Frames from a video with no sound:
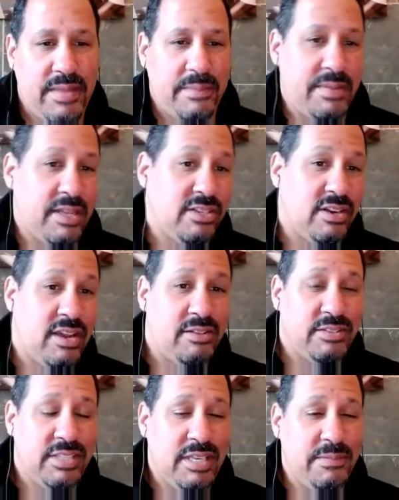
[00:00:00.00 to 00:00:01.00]
not sure
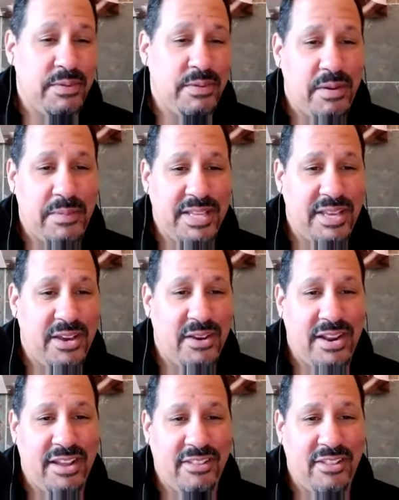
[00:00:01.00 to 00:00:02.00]
how deep you want me to go
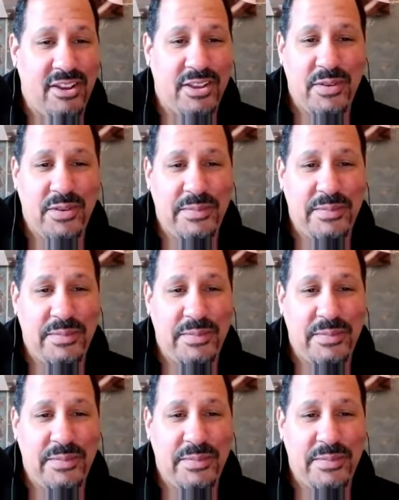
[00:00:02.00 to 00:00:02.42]
or how long you want